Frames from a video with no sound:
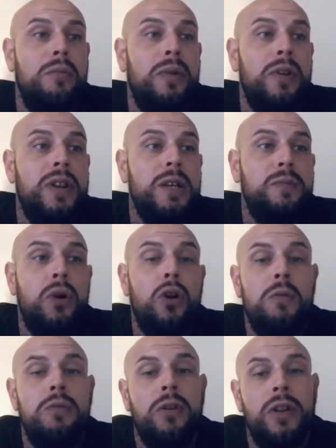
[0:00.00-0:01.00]
But this
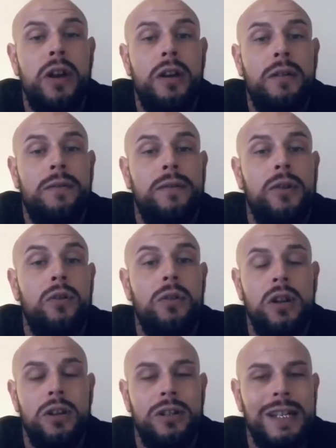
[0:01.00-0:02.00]
poor brother who
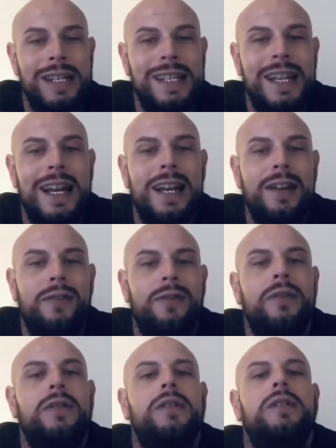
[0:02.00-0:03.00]
lost his
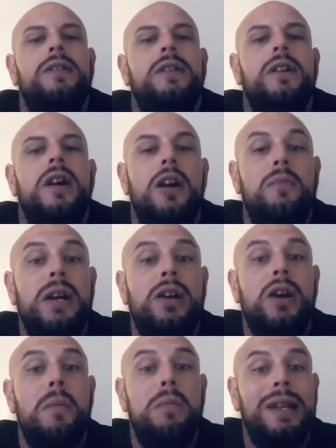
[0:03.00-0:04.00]
life had been
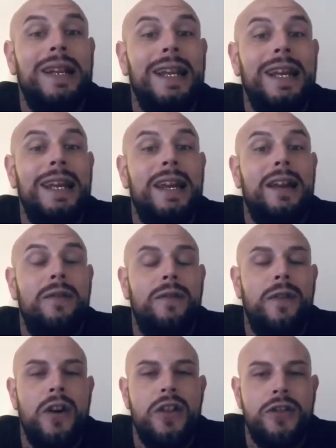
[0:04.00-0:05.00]
complaining
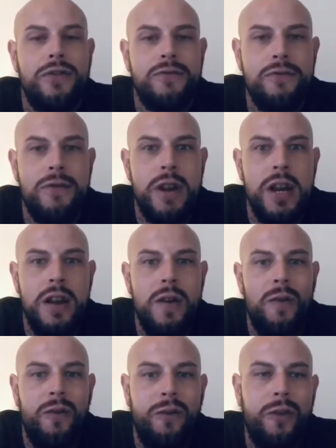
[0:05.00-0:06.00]
for
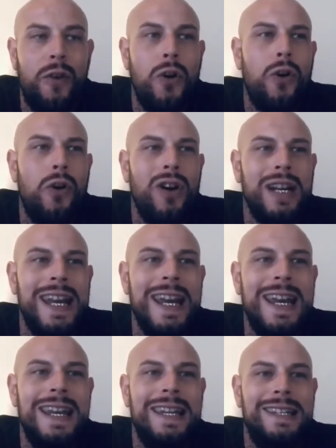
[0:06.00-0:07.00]
3-4
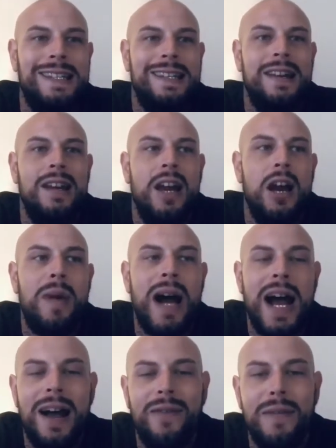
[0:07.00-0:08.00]
days
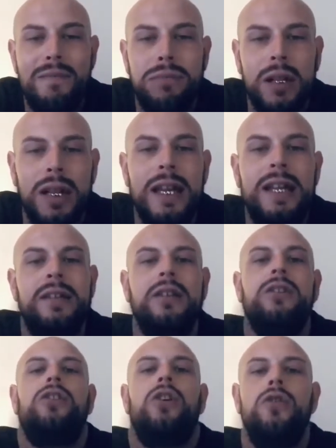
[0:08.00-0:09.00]
about having
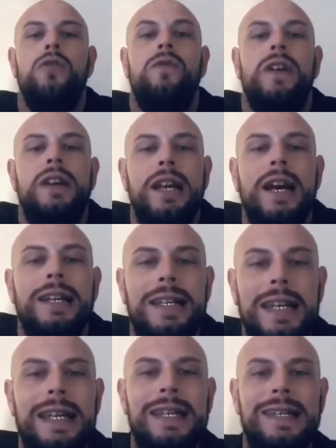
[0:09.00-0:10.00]
blatant
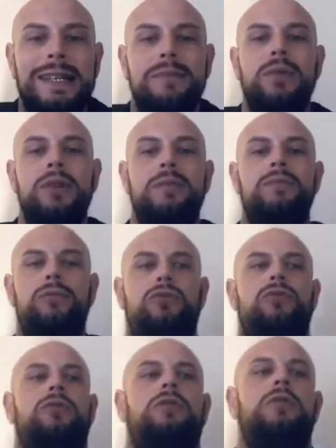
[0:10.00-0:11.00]
COVID-19
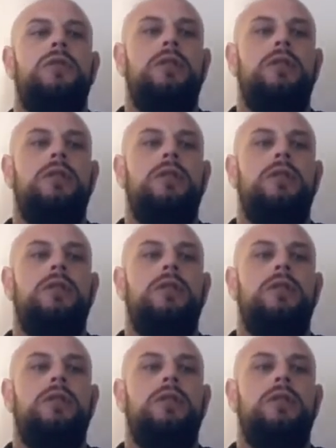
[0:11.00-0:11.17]
symptoms.